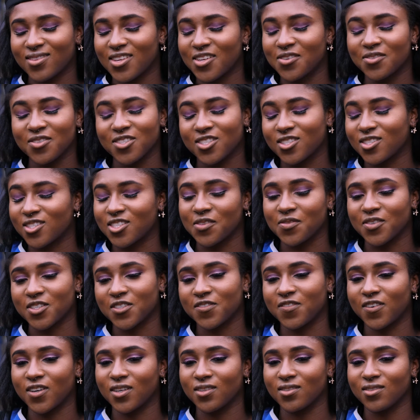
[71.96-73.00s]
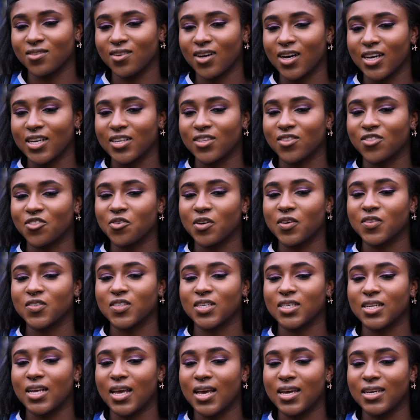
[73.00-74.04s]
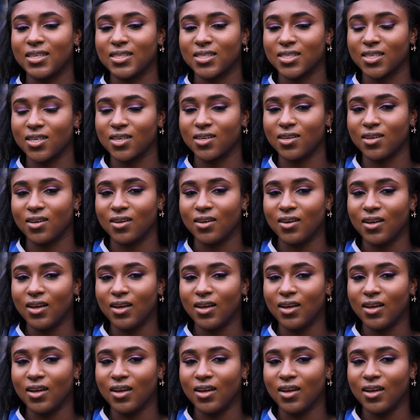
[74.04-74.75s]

it was just so much fun. I thought I was going to hate it,